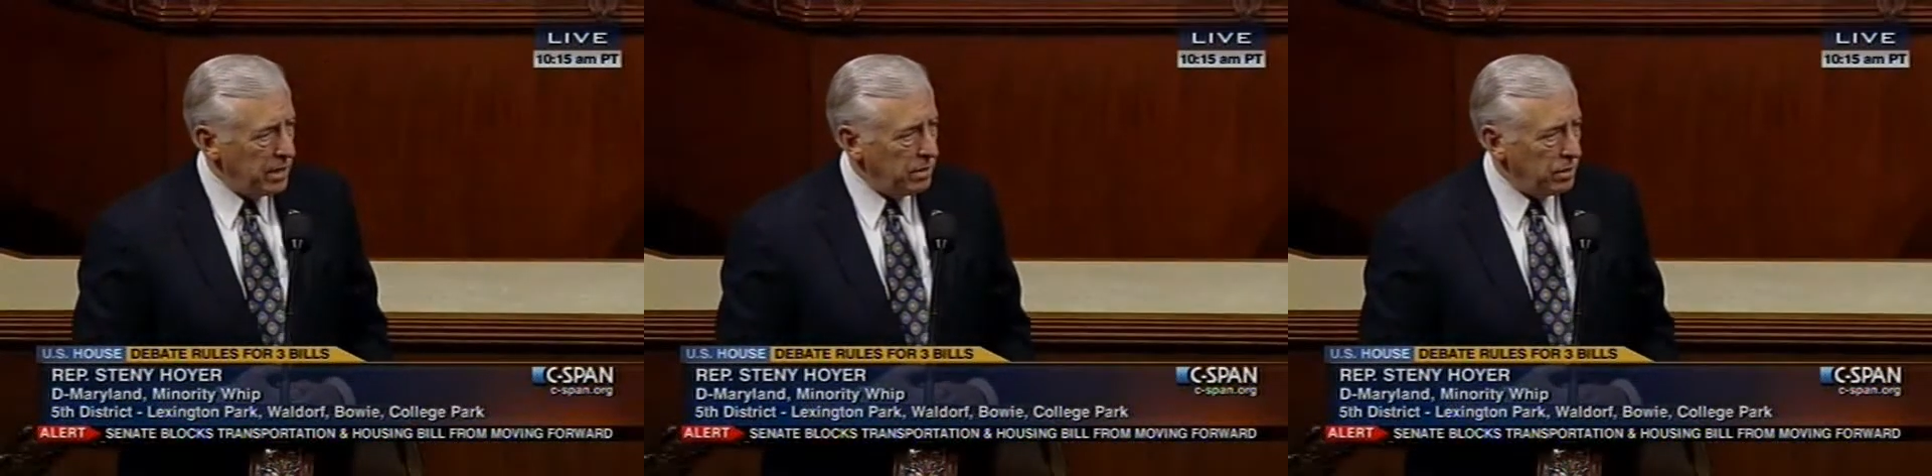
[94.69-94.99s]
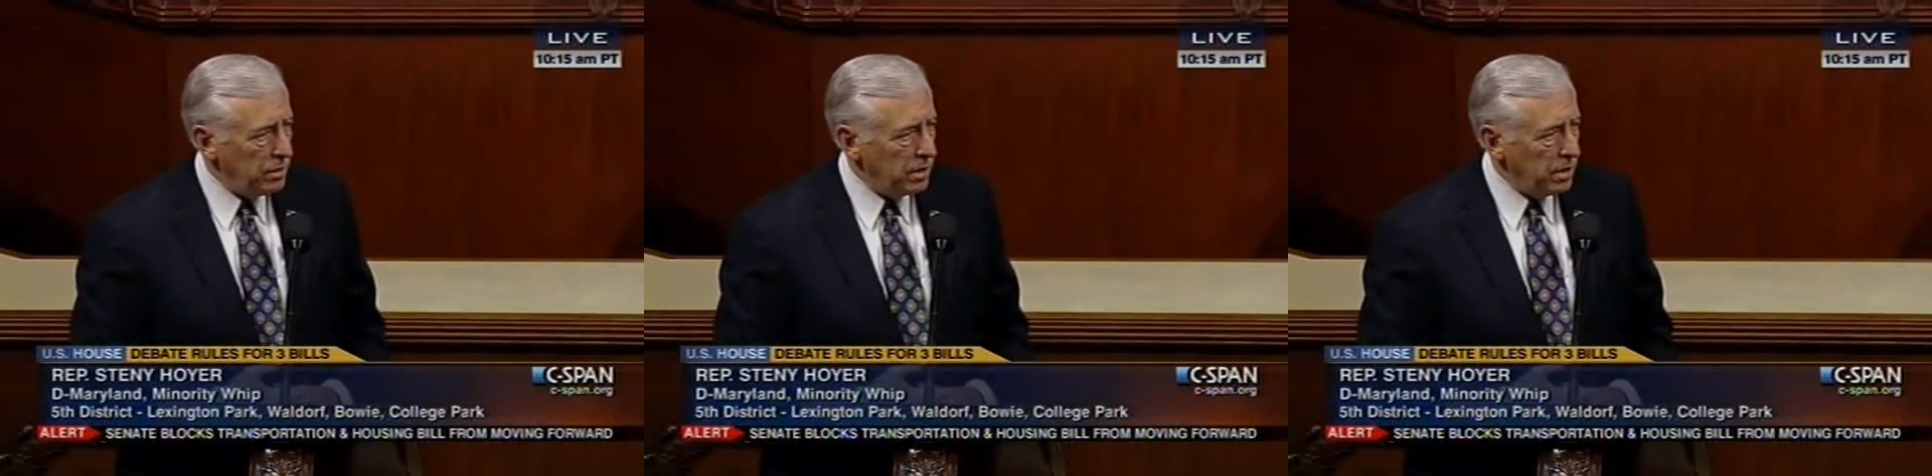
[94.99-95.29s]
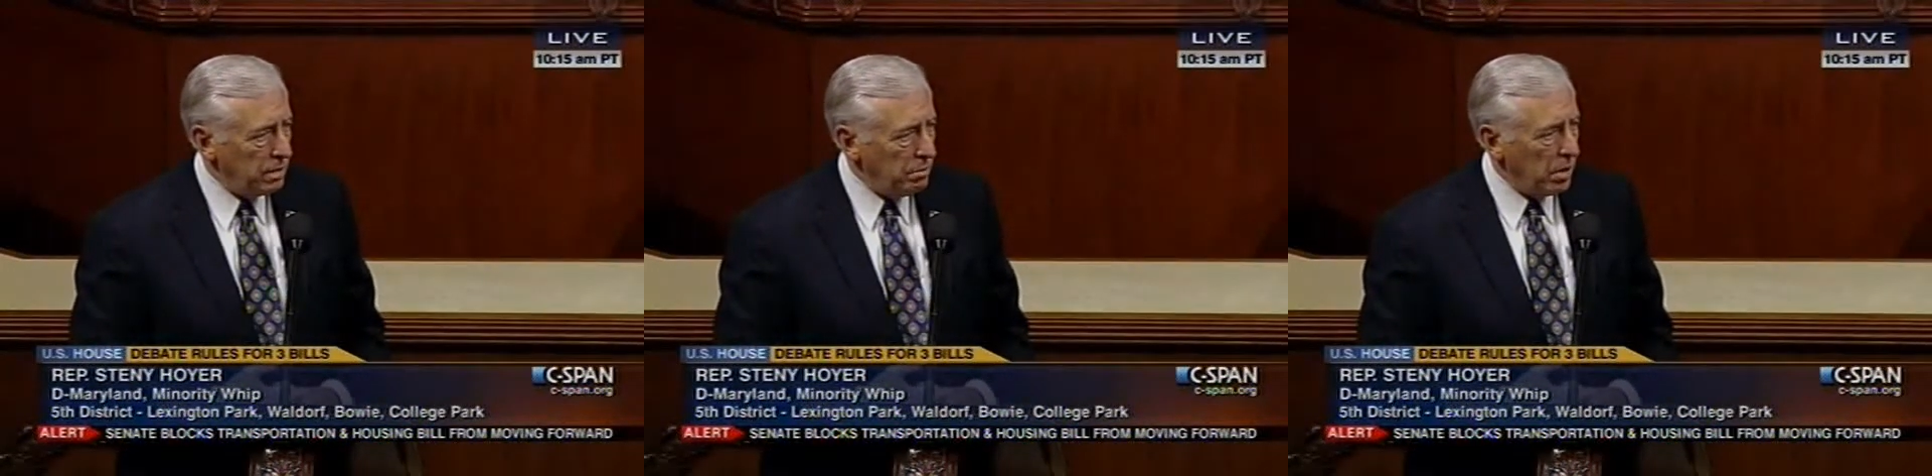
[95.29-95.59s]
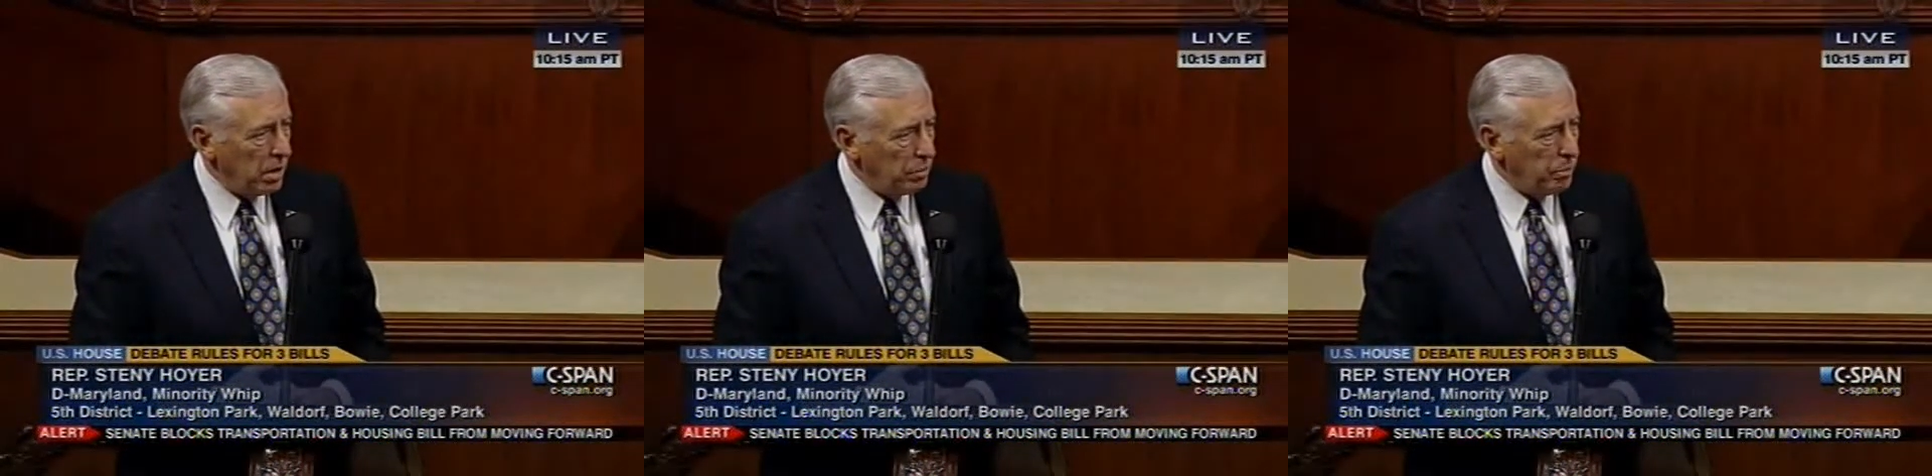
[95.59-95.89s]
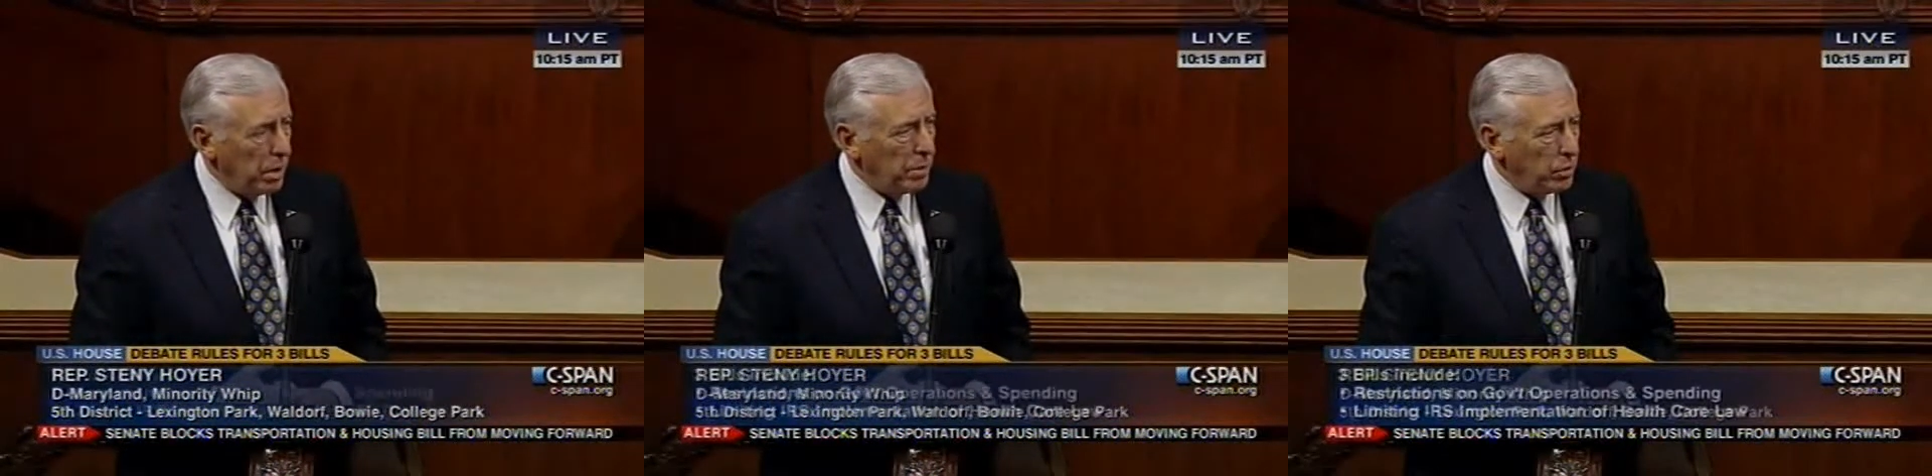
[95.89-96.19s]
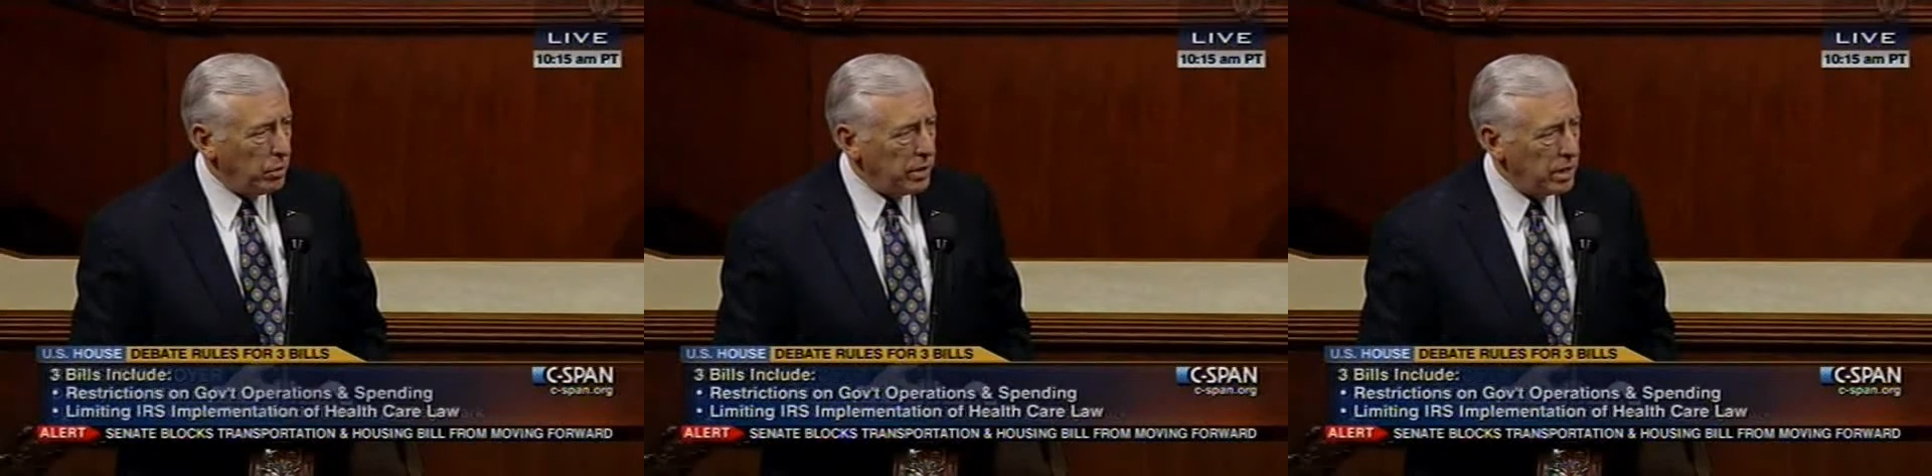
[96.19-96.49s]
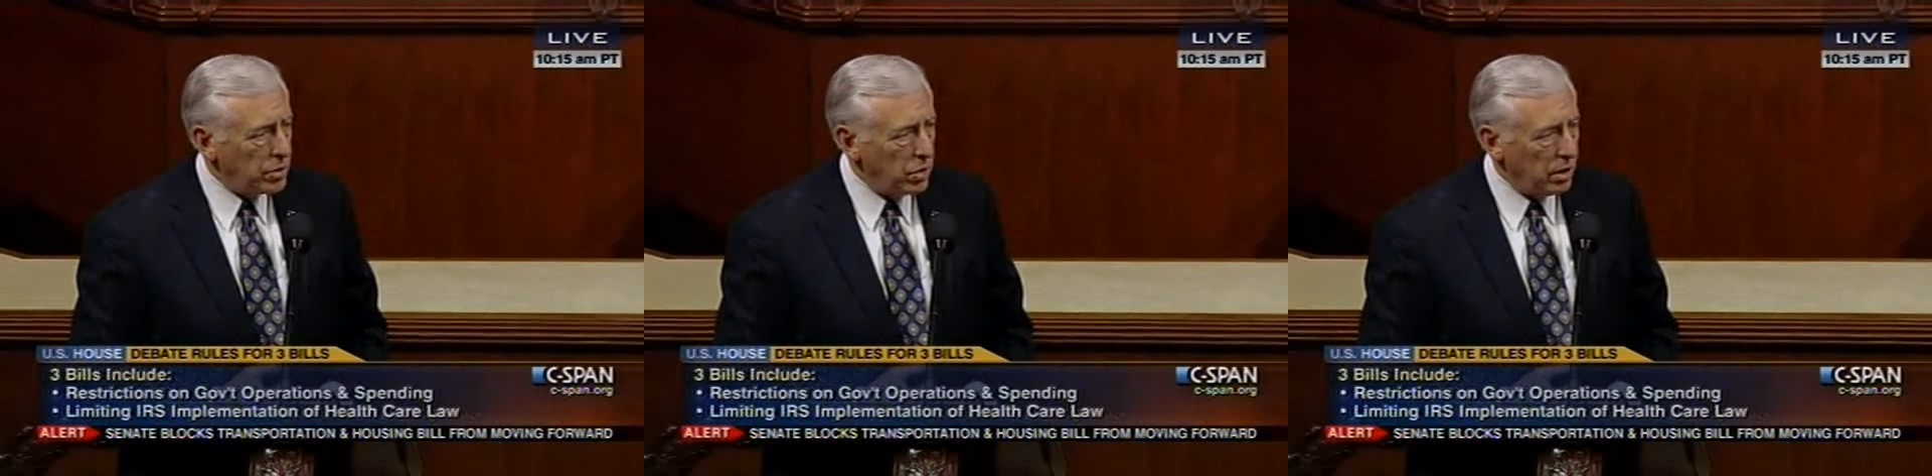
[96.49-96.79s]
to the American public when they
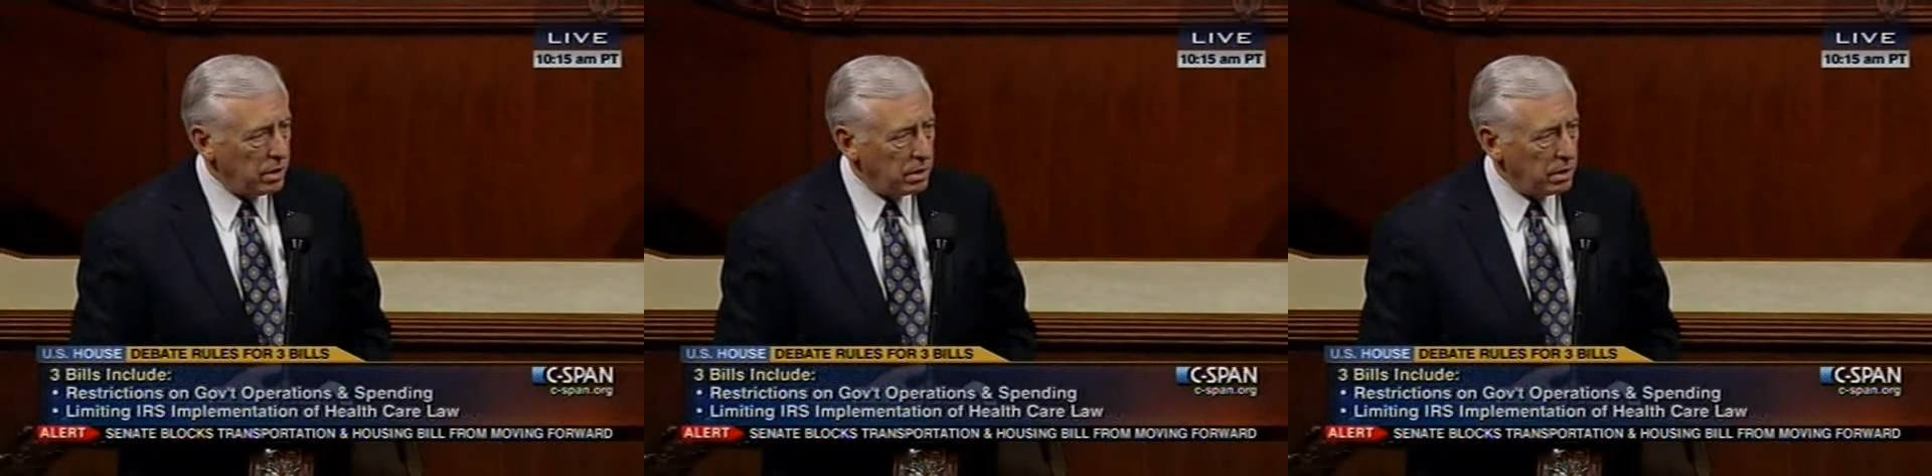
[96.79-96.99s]
sought